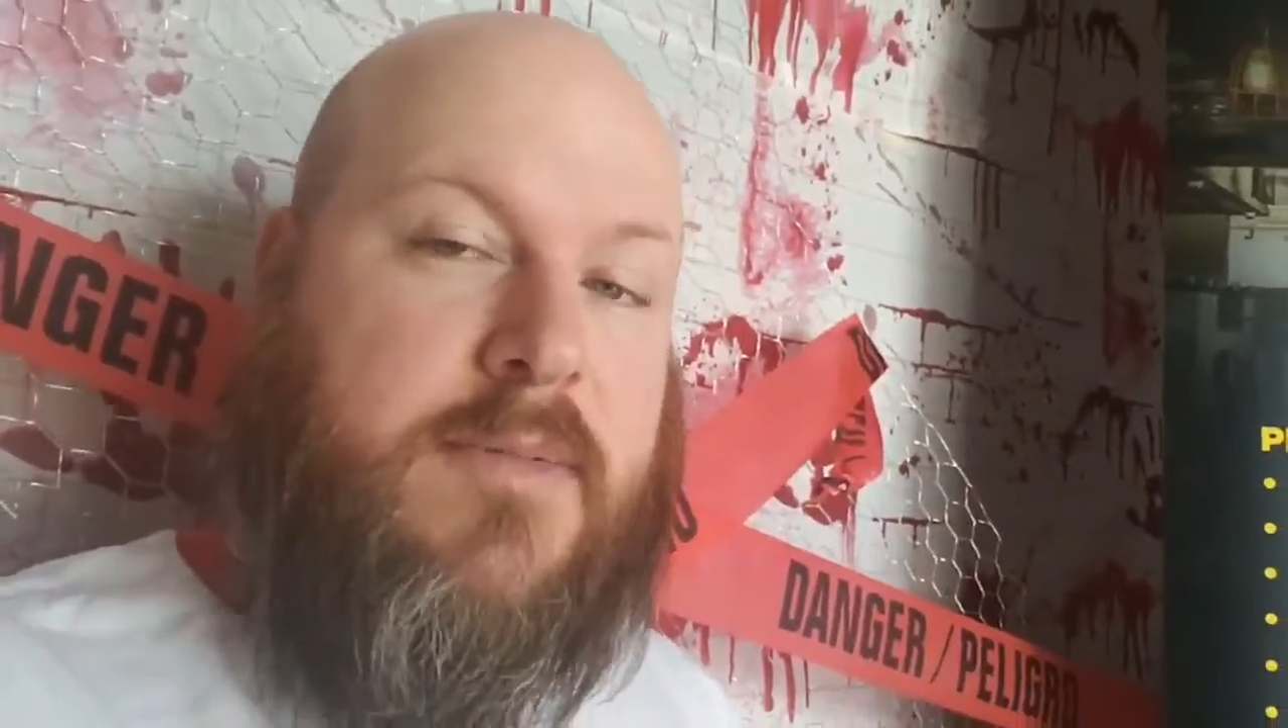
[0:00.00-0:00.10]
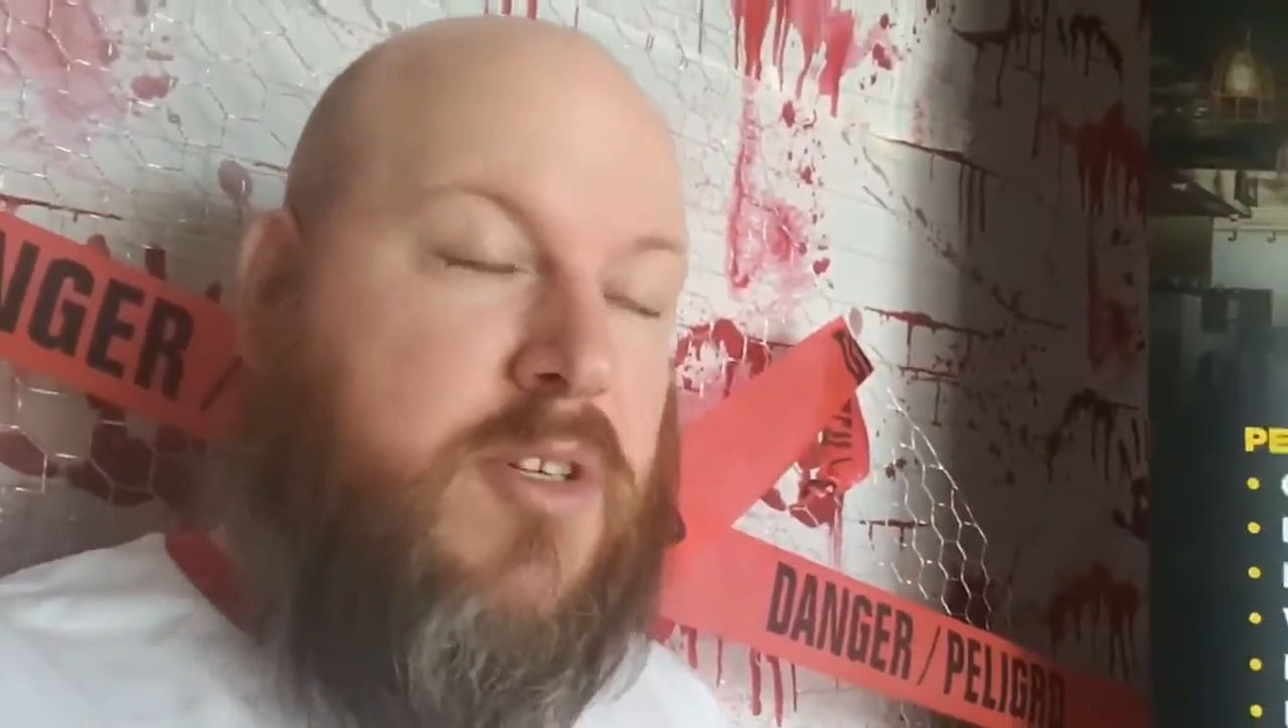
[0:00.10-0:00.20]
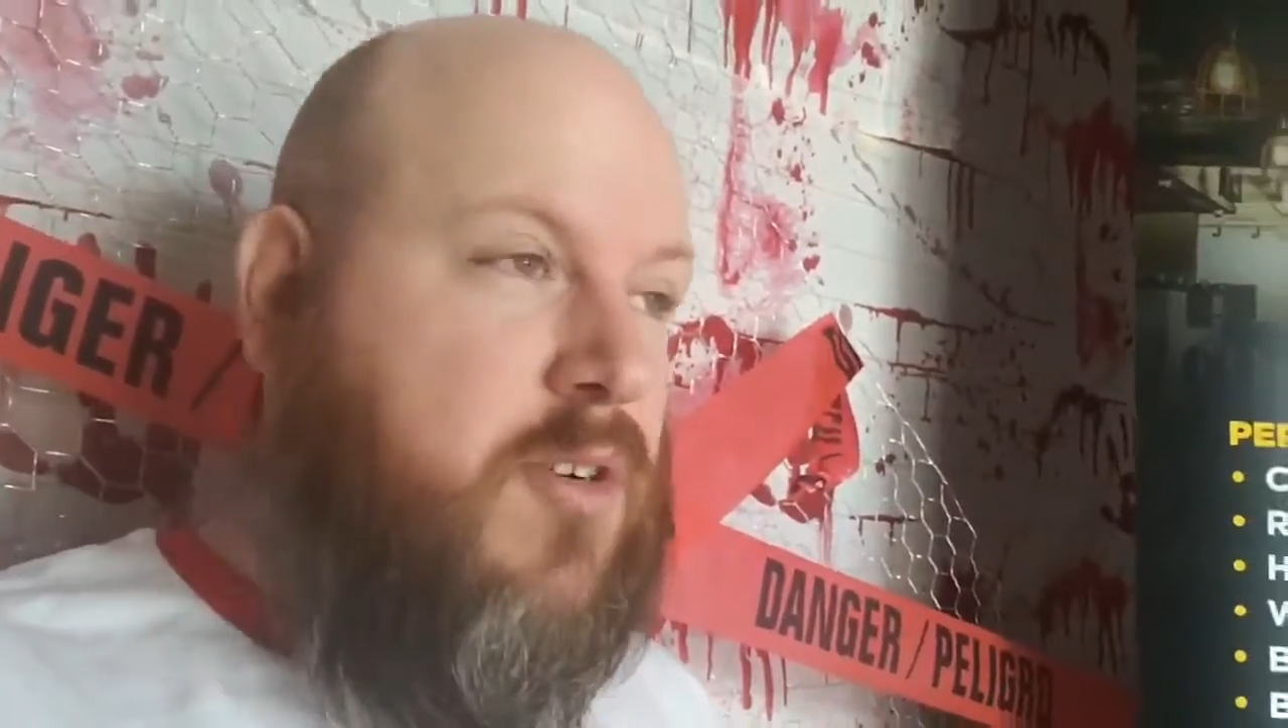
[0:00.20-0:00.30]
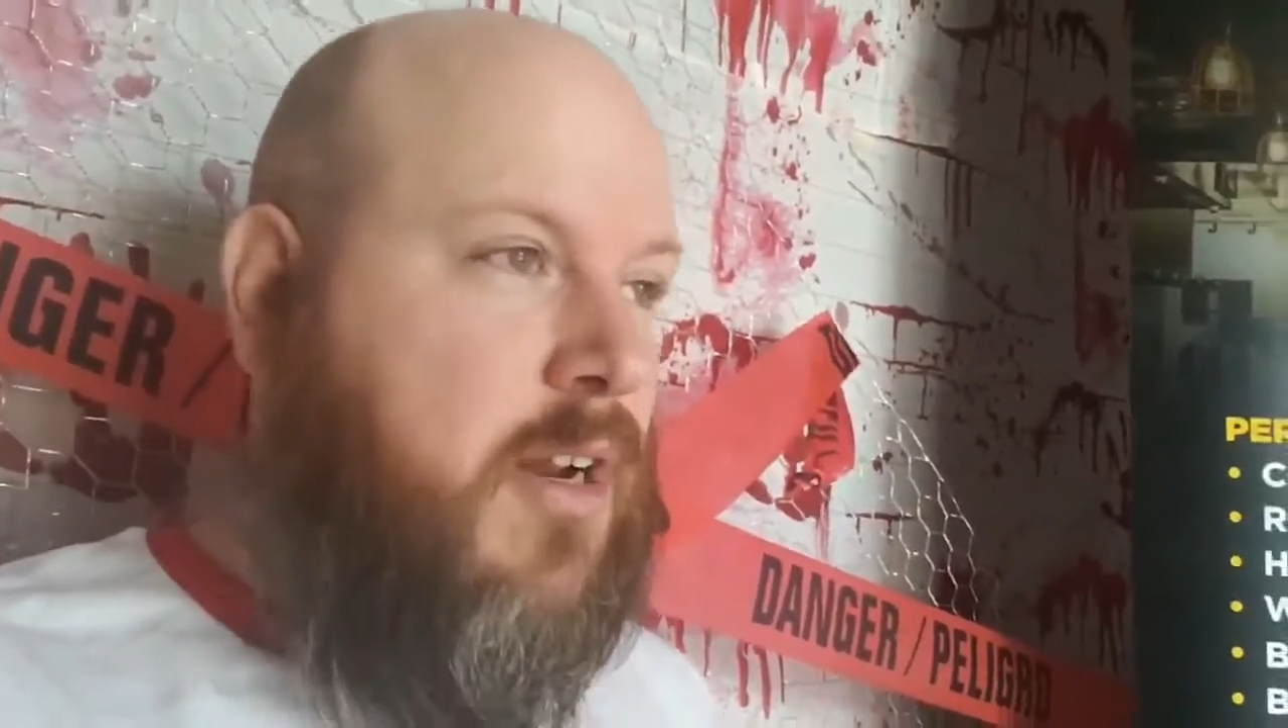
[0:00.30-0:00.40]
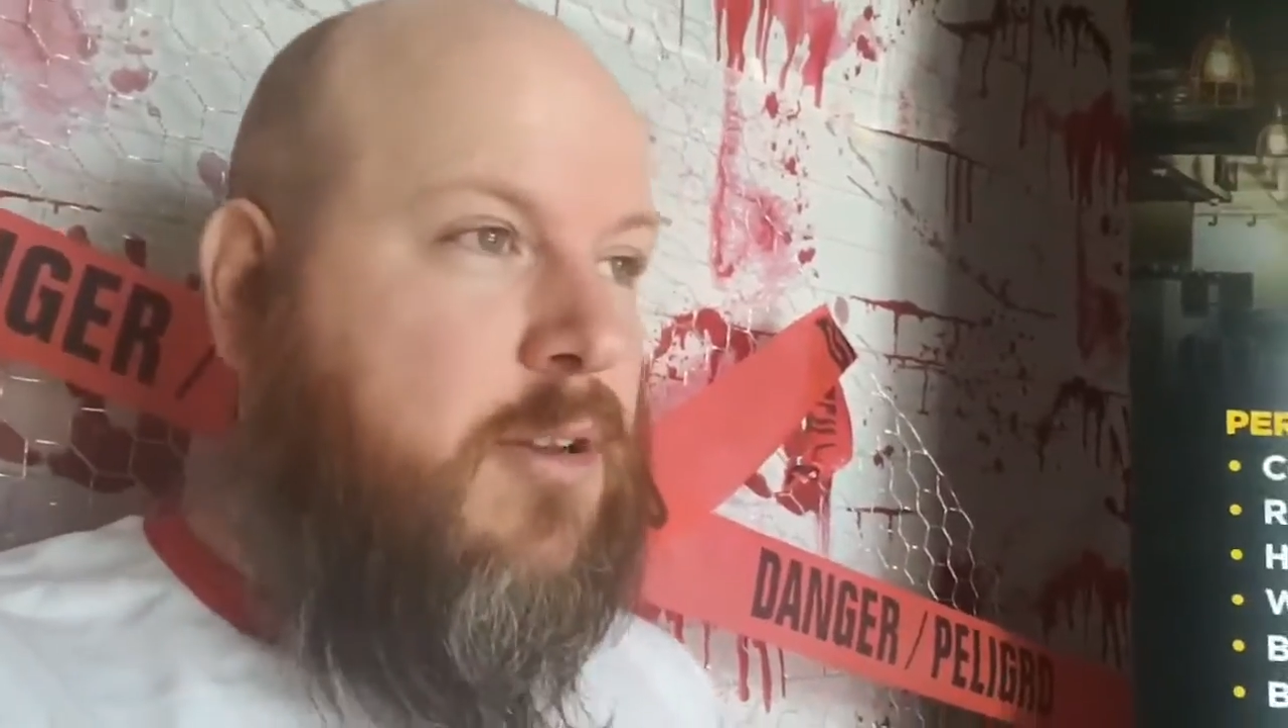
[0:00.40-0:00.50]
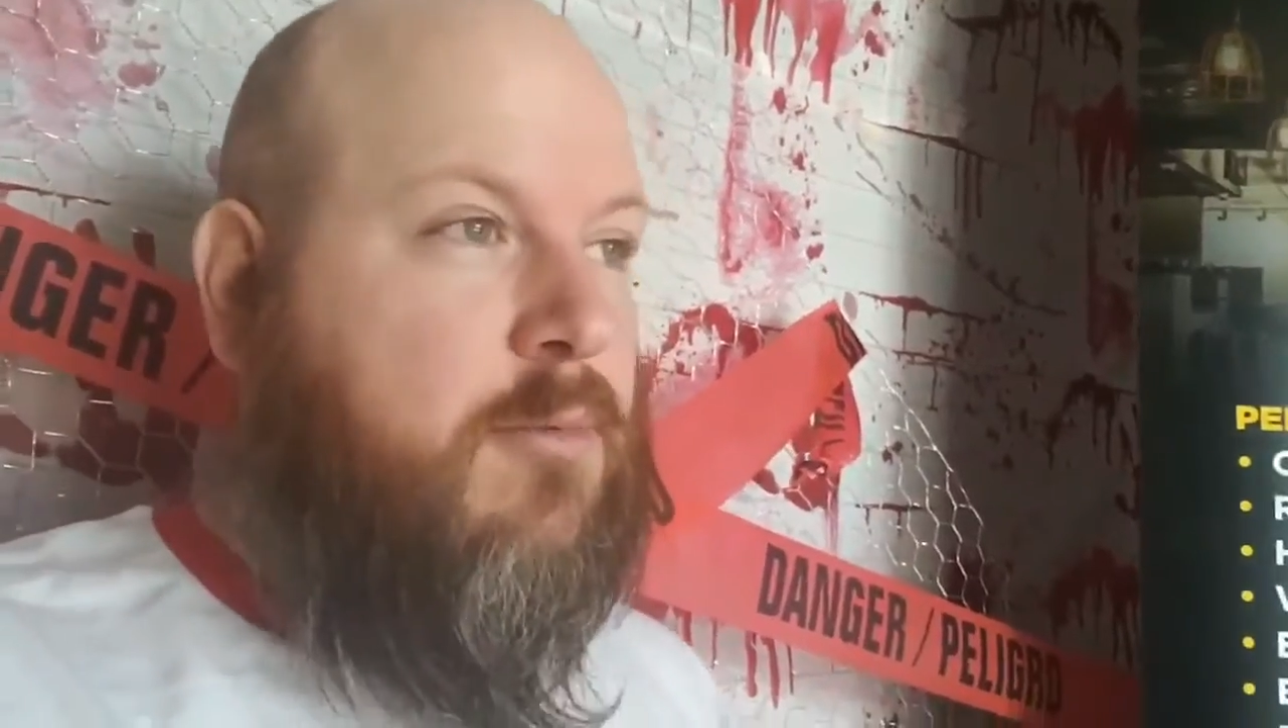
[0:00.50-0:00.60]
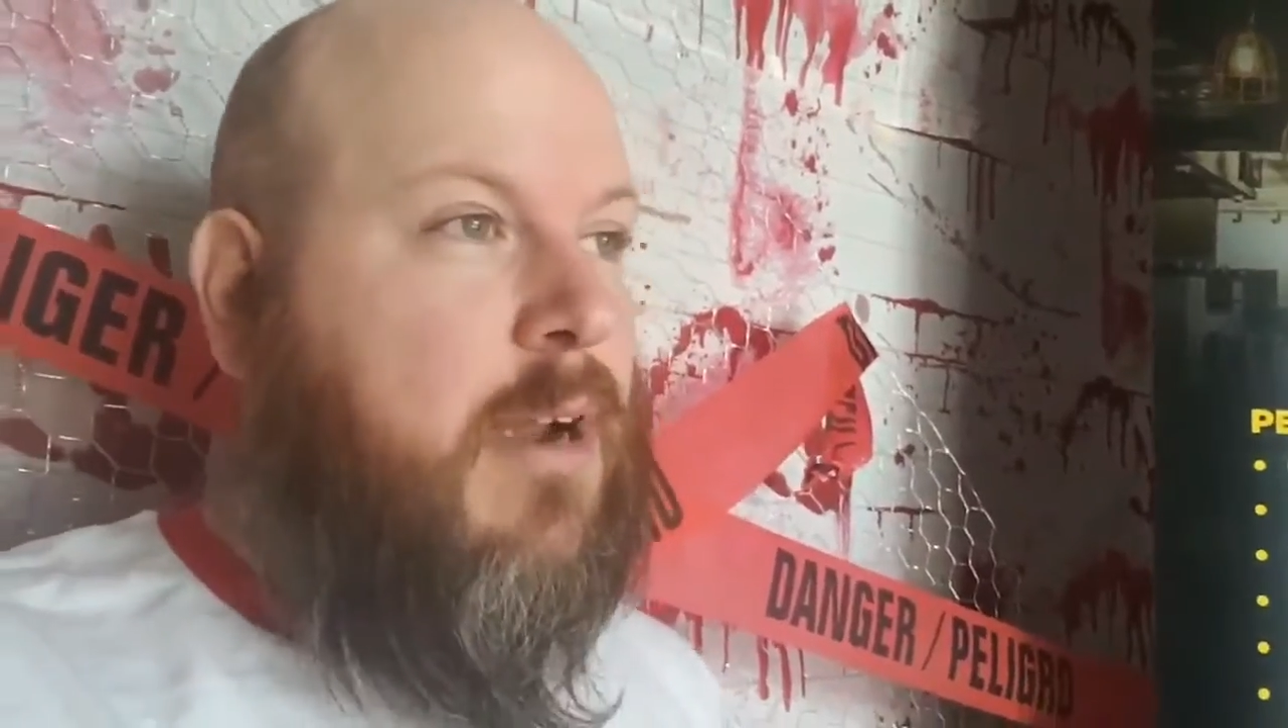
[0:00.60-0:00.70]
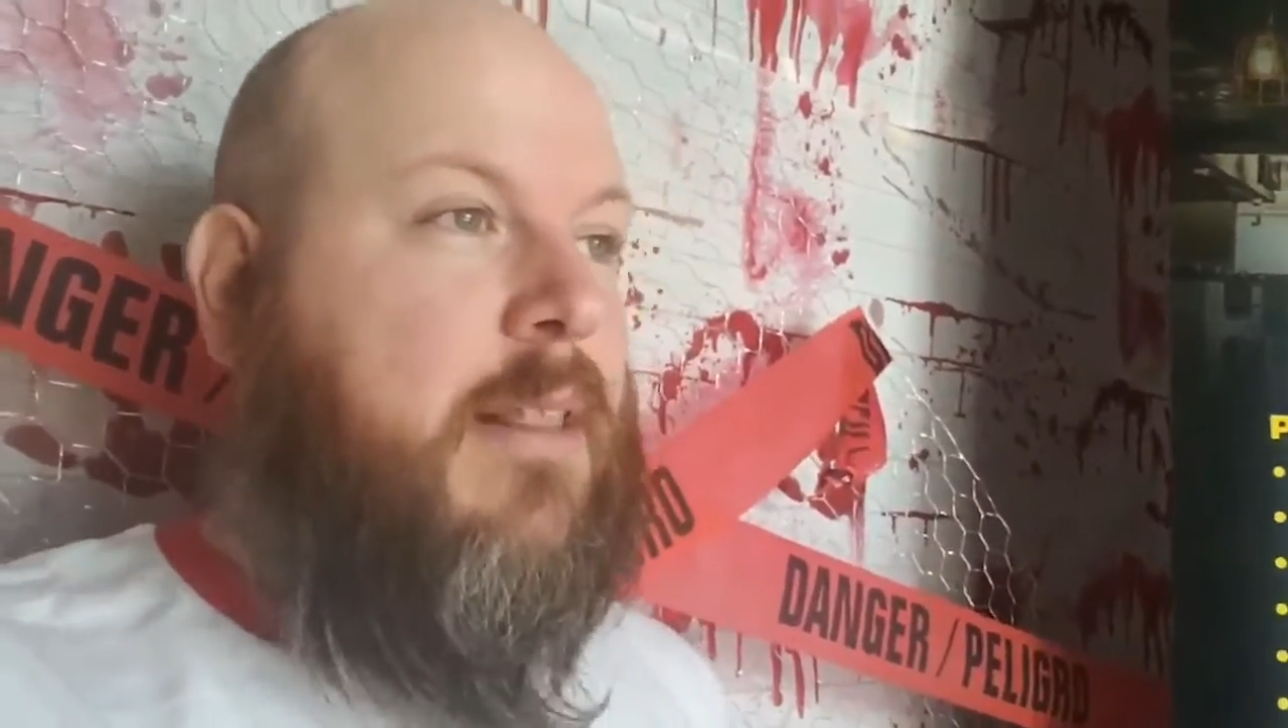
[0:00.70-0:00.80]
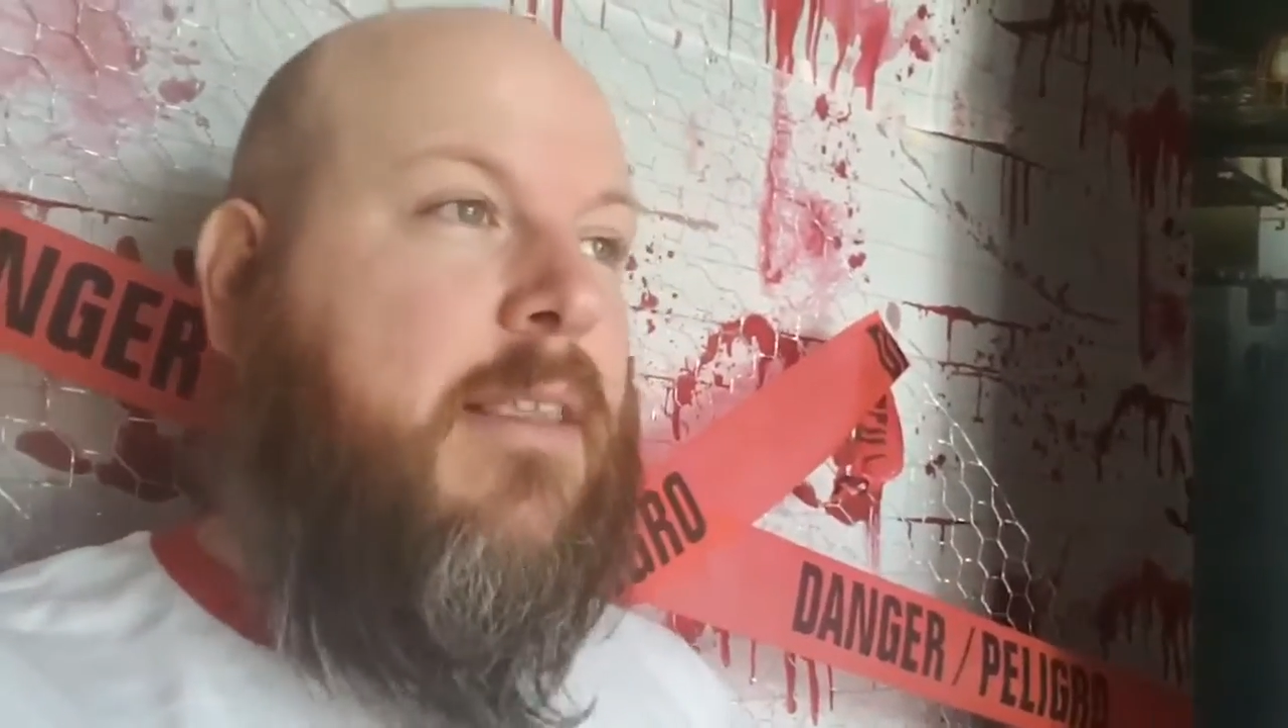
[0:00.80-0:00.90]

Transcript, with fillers: And you're trying to do the right